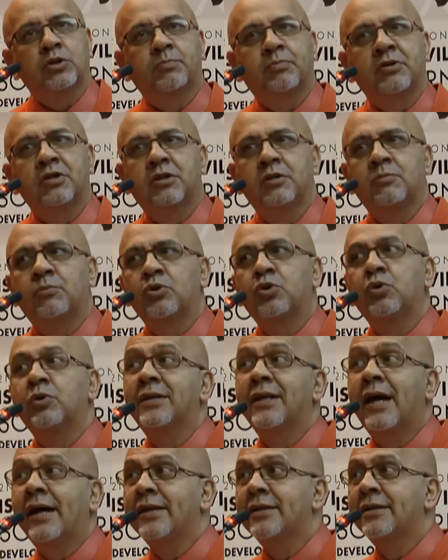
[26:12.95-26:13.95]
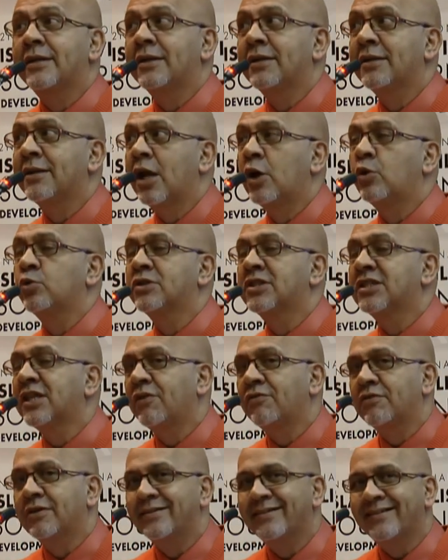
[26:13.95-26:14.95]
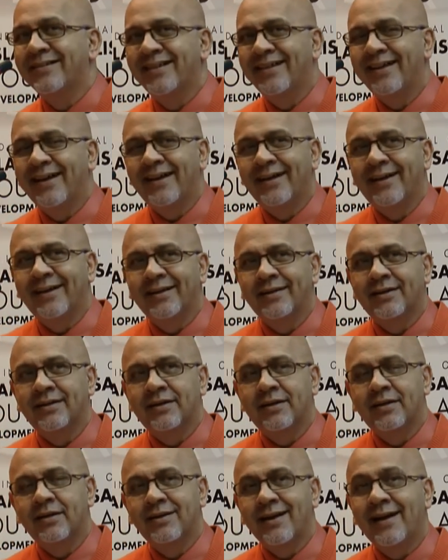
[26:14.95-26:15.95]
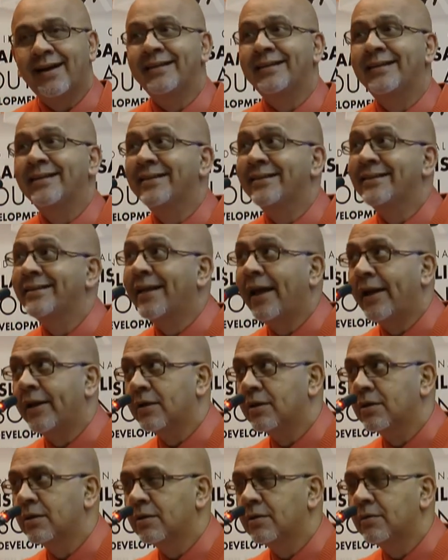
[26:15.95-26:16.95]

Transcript: printed between 1907 and 1910.